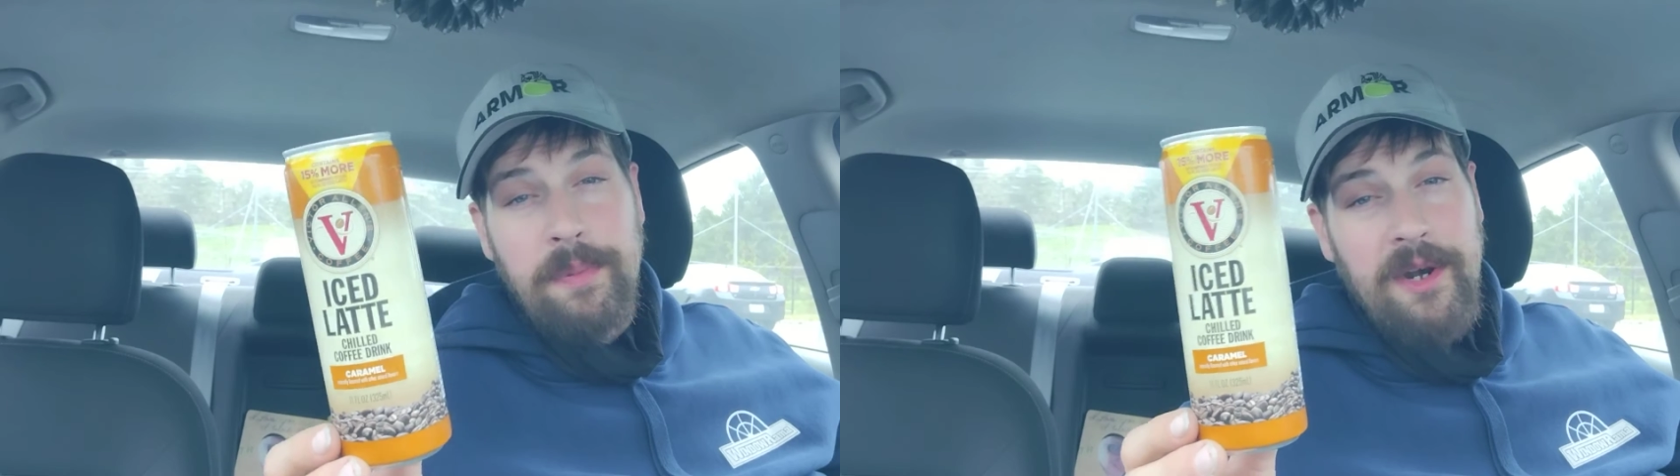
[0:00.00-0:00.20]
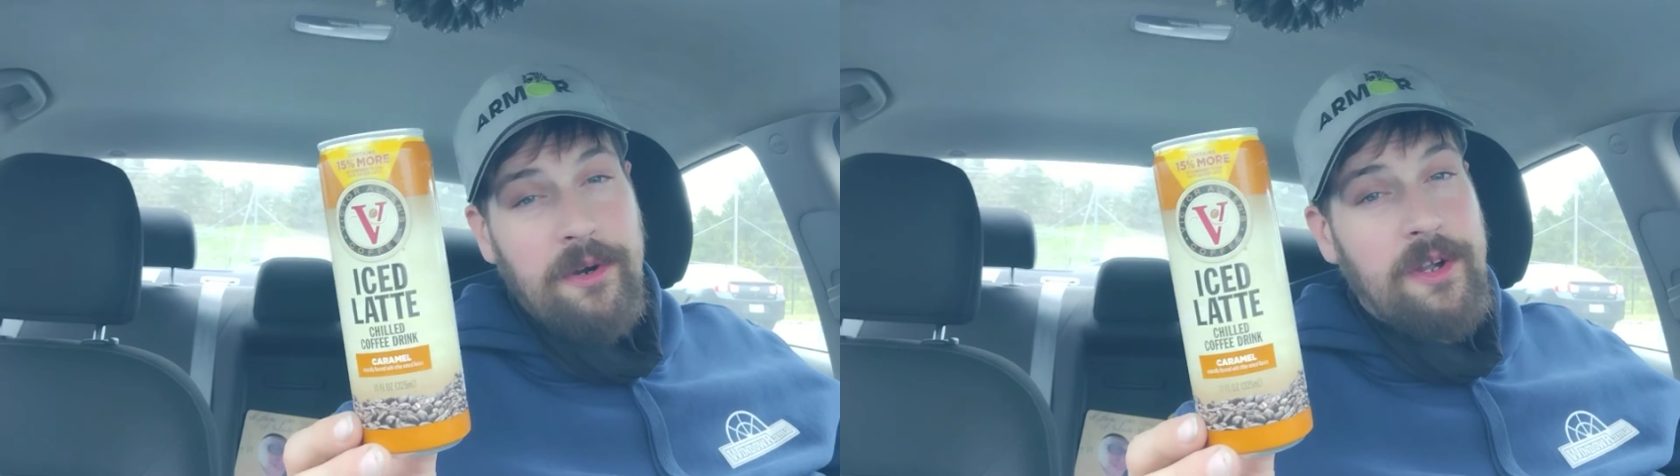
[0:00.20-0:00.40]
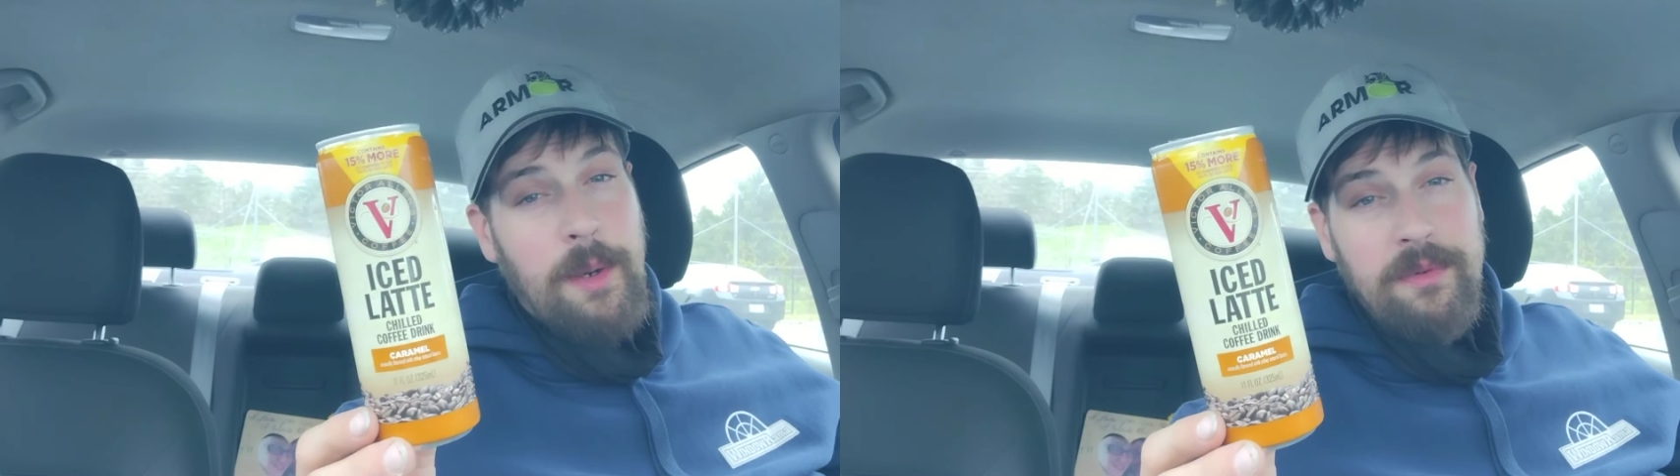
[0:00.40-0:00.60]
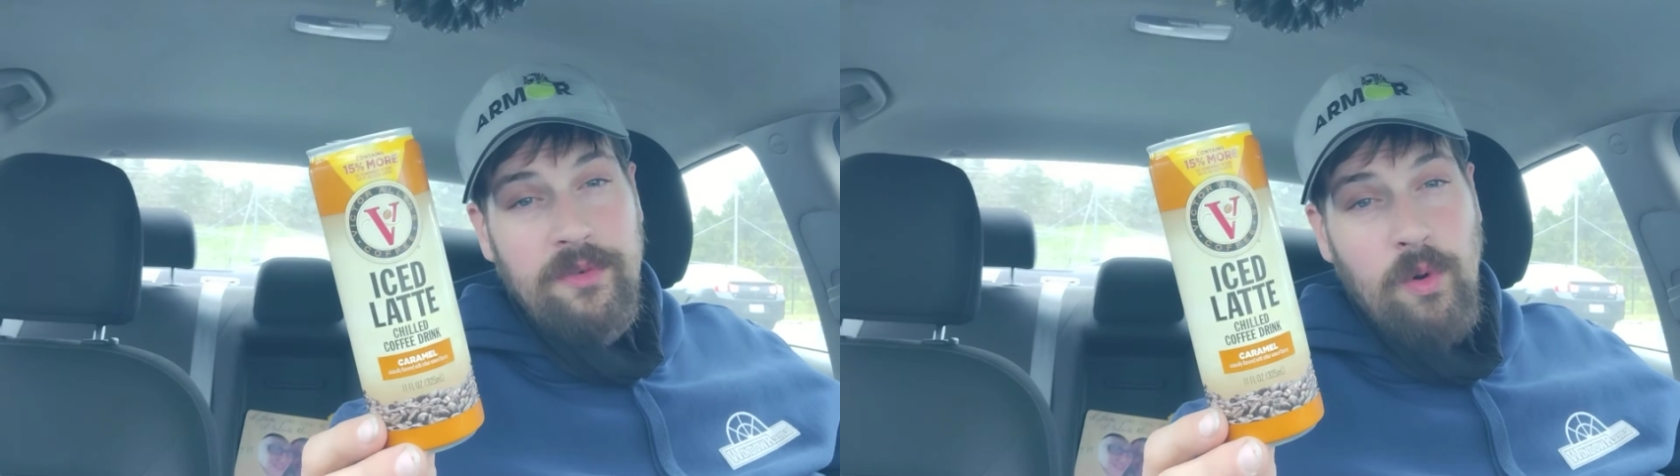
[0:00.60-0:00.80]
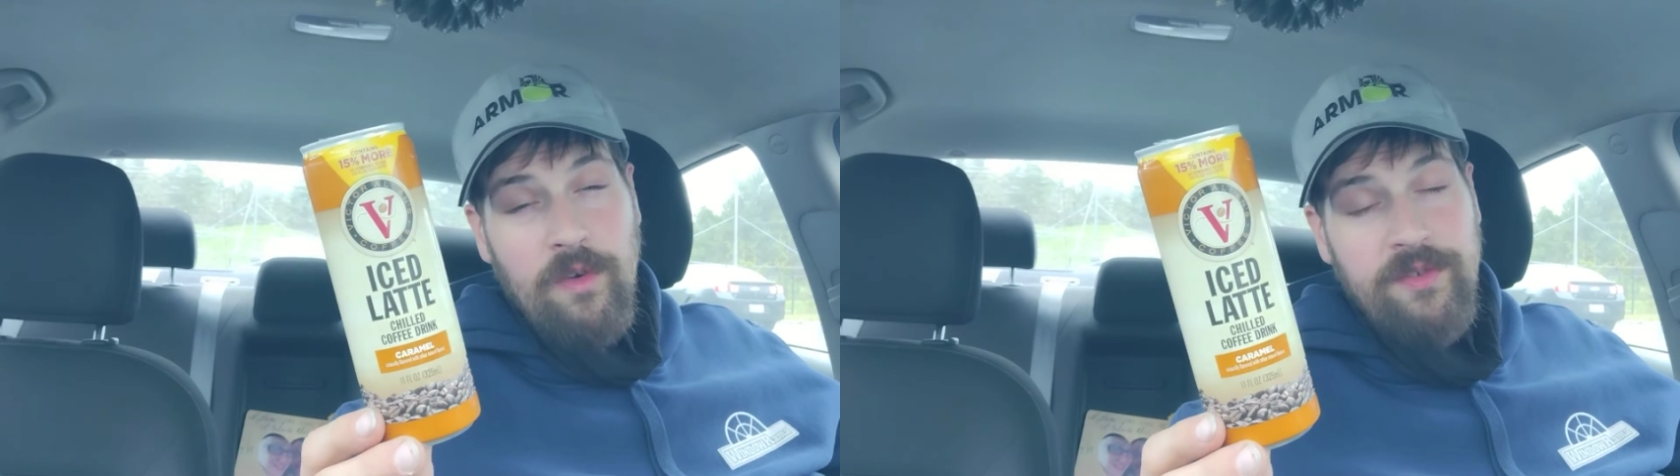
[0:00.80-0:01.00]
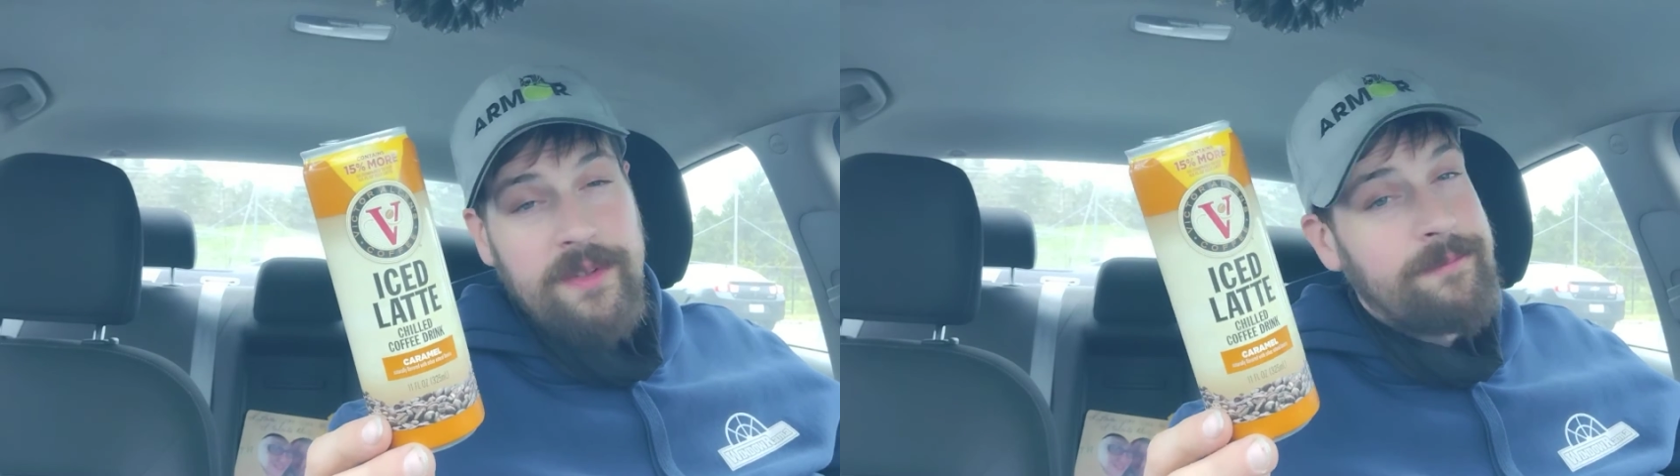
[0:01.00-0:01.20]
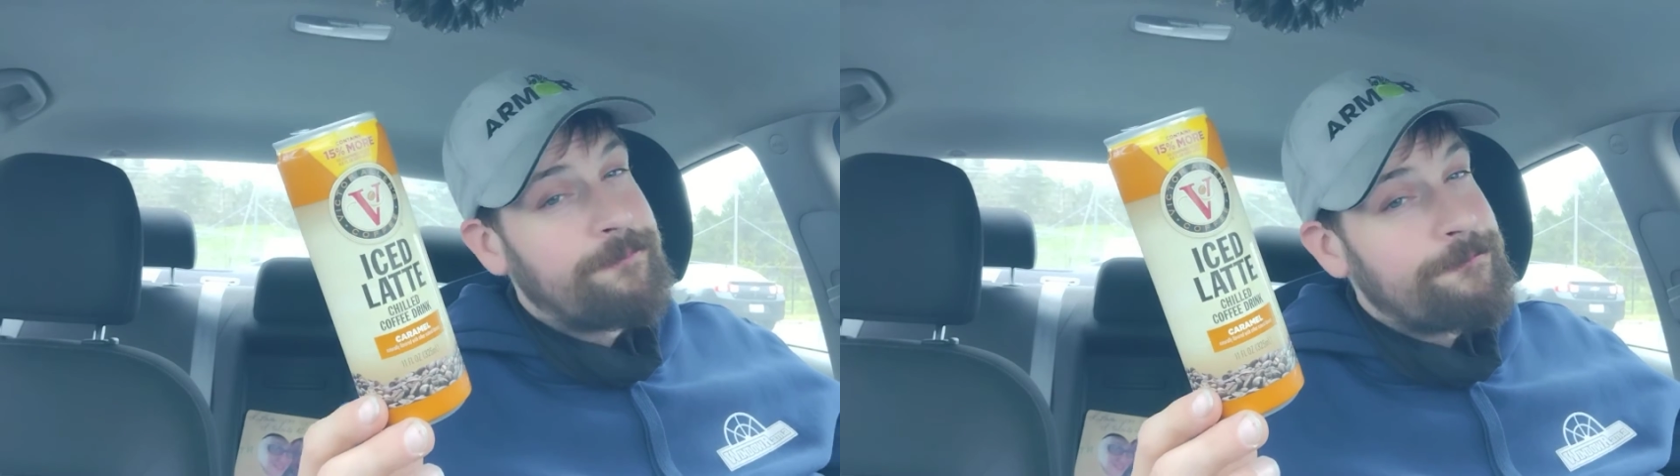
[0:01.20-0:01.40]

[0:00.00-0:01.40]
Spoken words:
better cup of coffee.